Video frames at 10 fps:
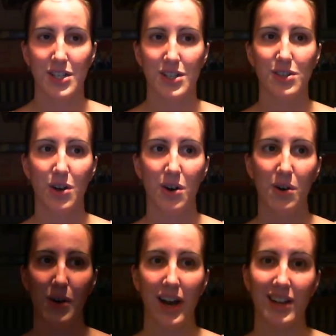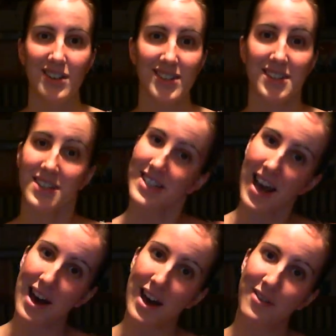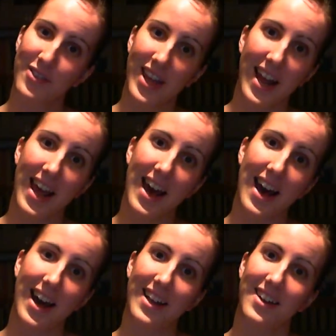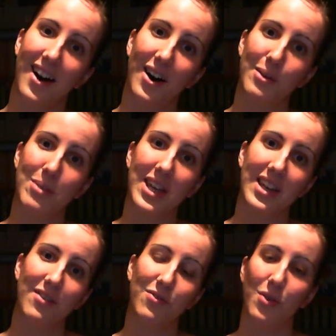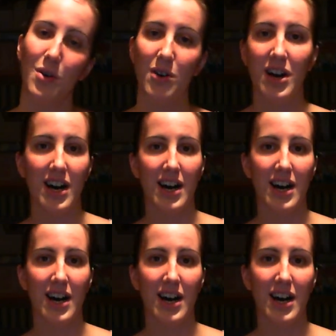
So I used the staff that I had on me for